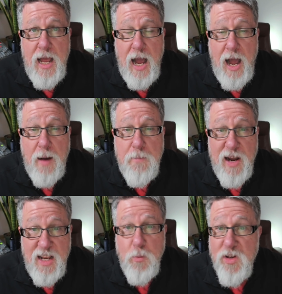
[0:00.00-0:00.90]

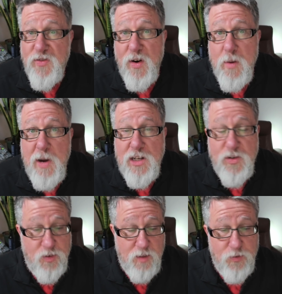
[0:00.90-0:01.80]
But it was very
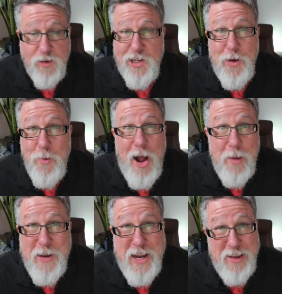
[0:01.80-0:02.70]
much for the first little while,
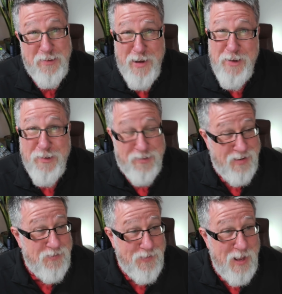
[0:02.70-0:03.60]
because how
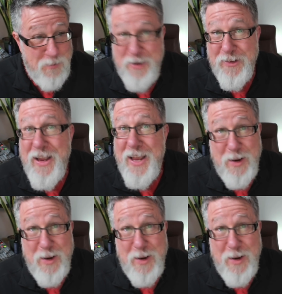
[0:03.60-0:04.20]
successful I was,